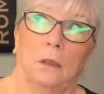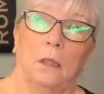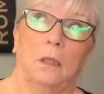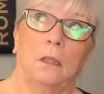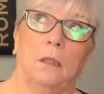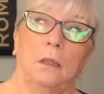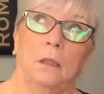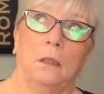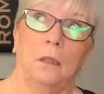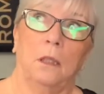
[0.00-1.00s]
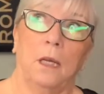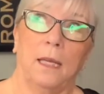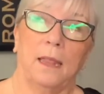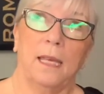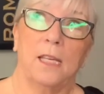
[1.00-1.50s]
Uh, I
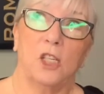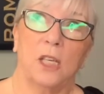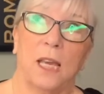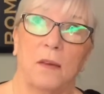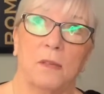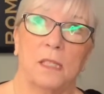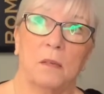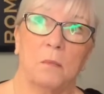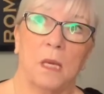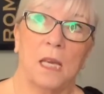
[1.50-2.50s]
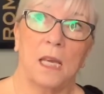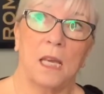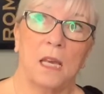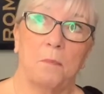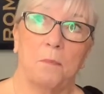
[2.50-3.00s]
think she gave it to me
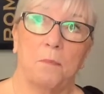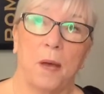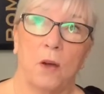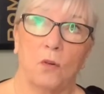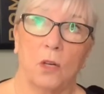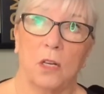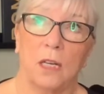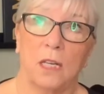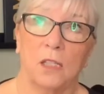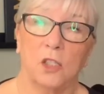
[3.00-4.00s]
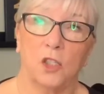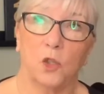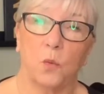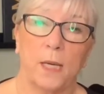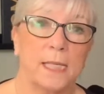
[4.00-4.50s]
about in
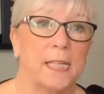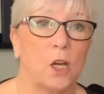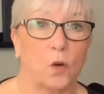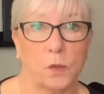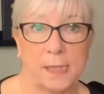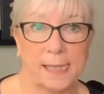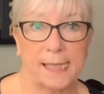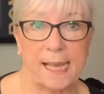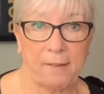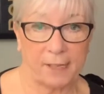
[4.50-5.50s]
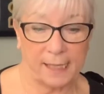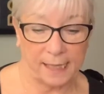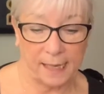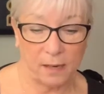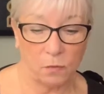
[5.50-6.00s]
2007.
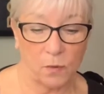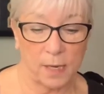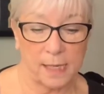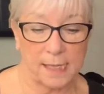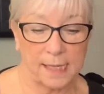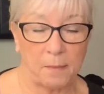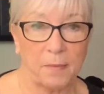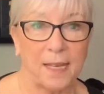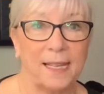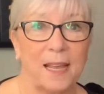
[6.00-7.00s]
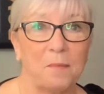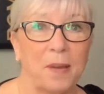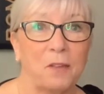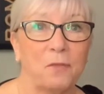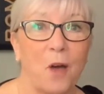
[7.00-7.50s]
It was something that
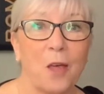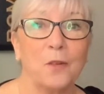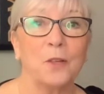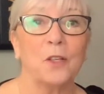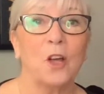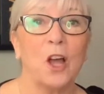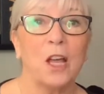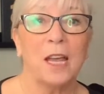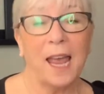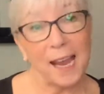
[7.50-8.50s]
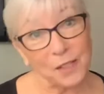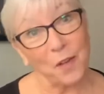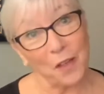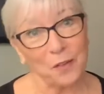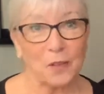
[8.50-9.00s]
my father-in-law,
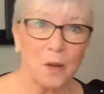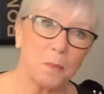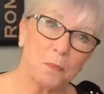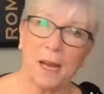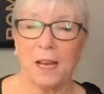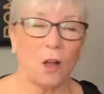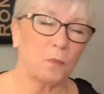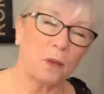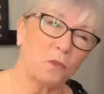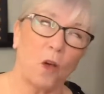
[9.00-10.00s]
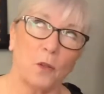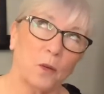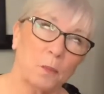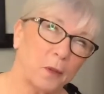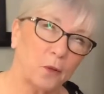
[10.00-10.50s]
ex-father-in-law, but I call my father
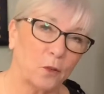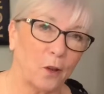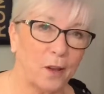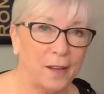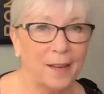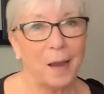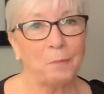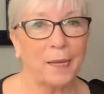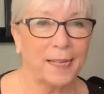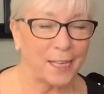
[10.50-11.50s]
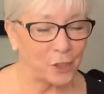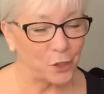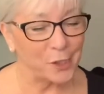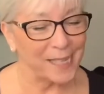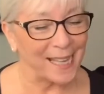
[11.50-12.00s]
law mother-in-law. I'm lucky at two
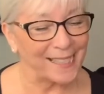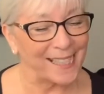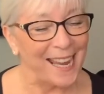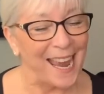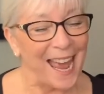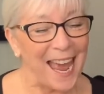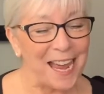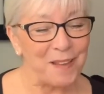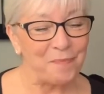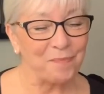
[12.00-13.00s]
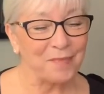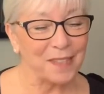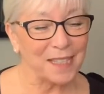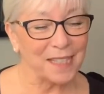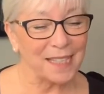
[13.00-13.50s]
sets. Um,
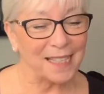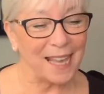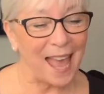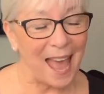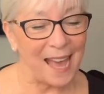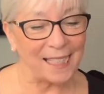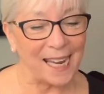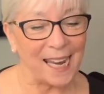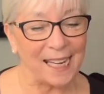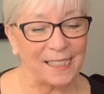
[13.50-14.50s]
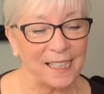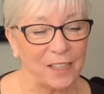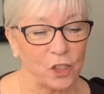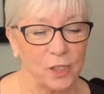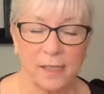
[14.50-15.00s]
had, and uh,
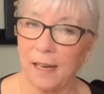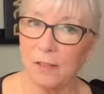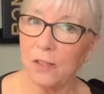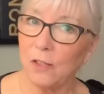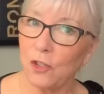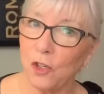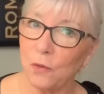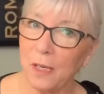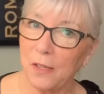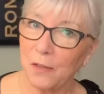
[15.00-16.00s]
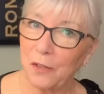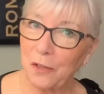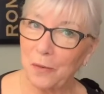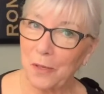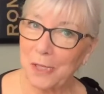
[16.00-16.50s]
she said, I'm just not sure what he's gonna
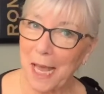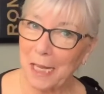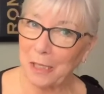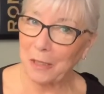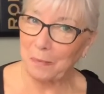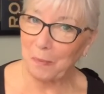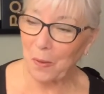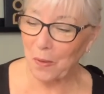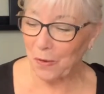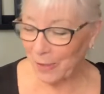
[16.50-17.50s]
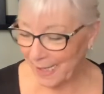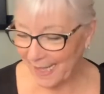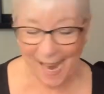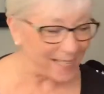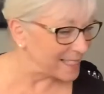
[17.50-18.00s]
do with a salad bowl or a
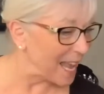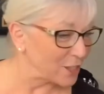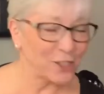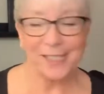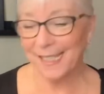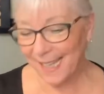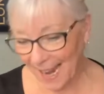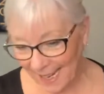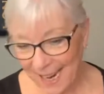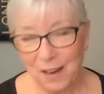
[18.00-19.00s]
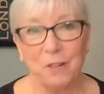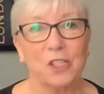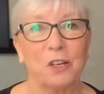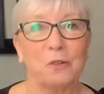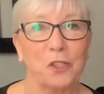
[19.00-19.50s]
set. It's actually a set, which
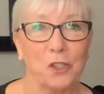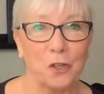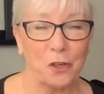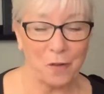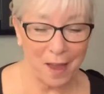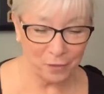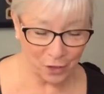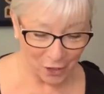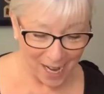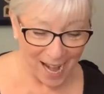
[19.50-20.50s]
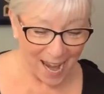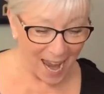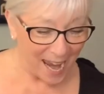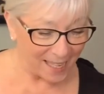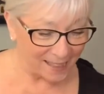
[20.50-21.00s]
I will show you mm-hmm. after.
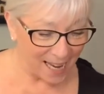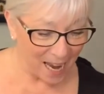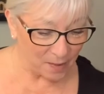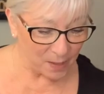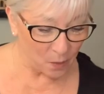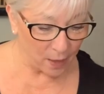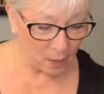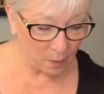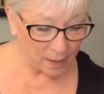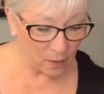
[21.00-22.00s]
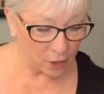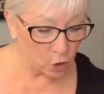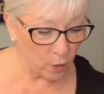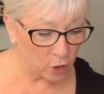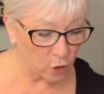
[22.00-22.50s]
And uh, so anyway, so I
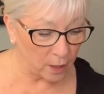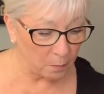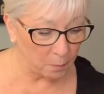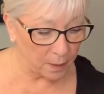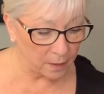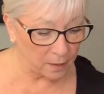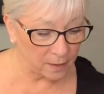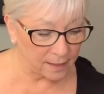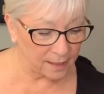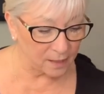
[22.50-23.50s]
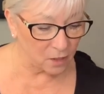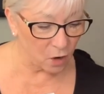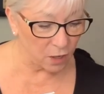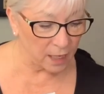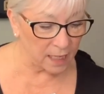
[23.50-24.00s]
treasured it, but
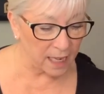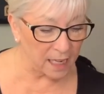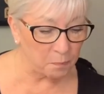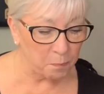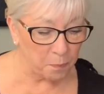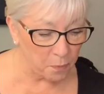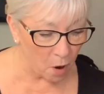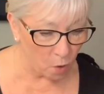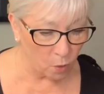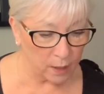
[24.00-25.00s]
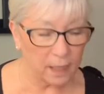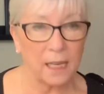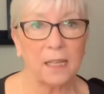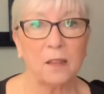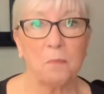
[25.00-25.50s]
darn it, it broke
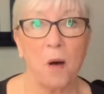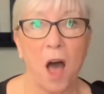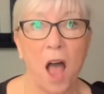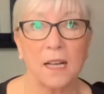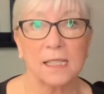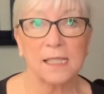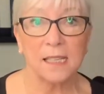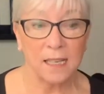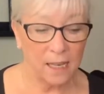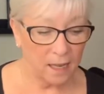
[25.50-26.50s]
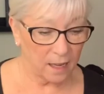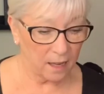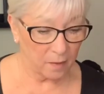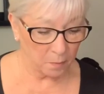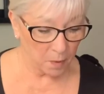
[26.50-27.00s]
in the box.
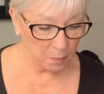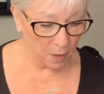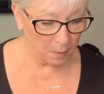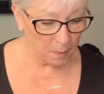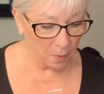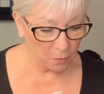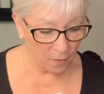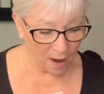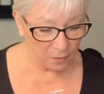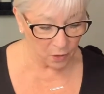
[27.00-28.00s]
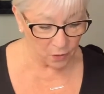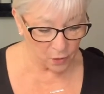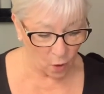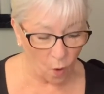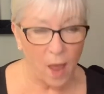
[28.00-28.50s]
Um, probably about five years
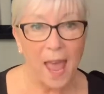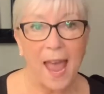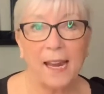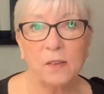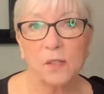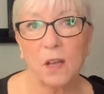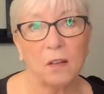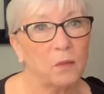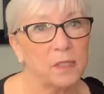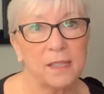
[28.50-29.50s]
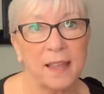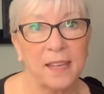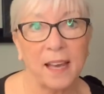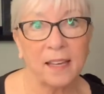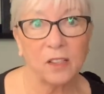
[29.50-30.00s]
ago, and I was, well, it's
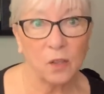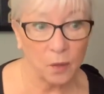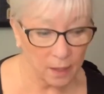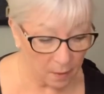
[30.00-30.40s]
nothing I can do with it.